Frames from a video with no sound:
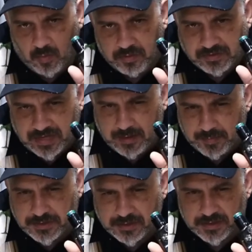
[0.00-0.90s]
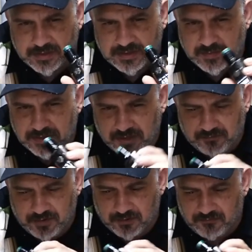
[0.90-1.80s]
the temperatures, especially
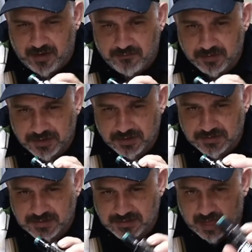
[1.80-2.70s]
for your favorite juices.